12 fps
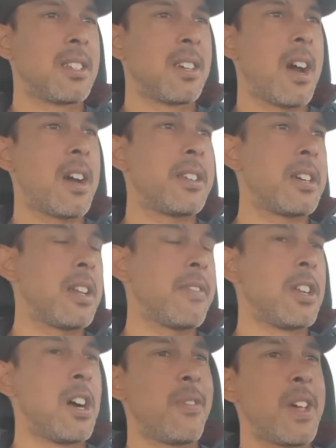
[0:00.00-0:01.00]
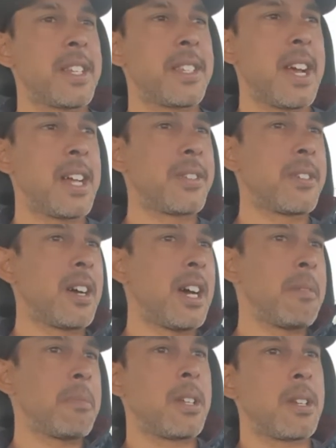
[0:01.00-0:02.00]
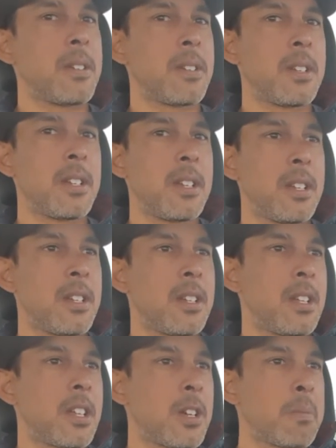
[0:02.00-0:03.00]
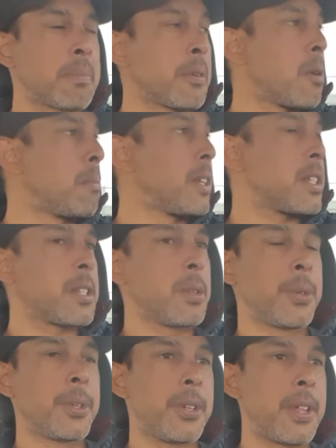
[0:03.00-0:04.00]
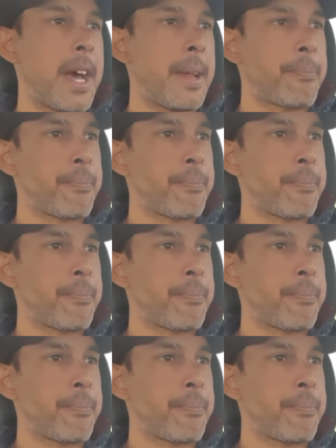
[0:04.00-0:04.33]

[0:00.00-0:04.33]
I don't even know if that sounds right, but could probably still do that.